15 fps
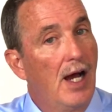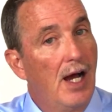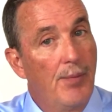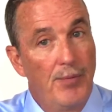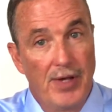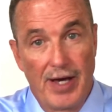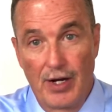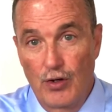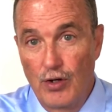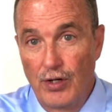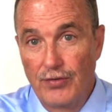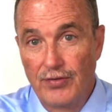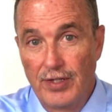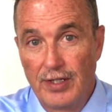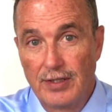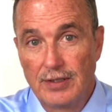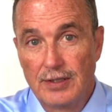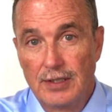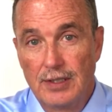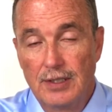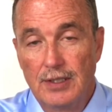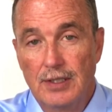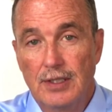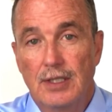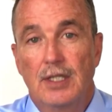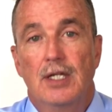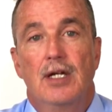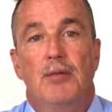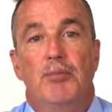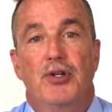I'm not a call center,
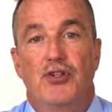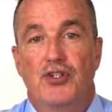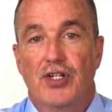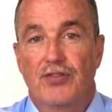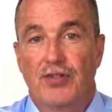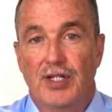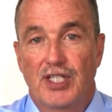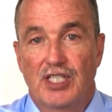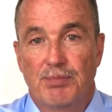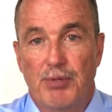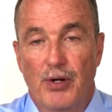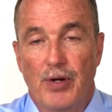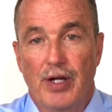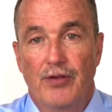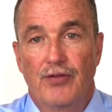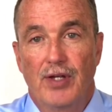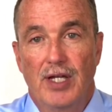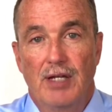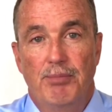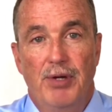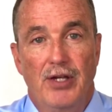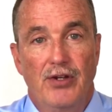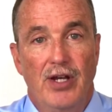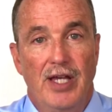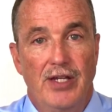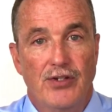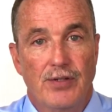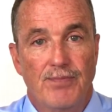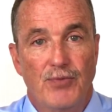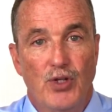but just an experienced independent
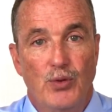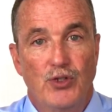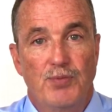agent who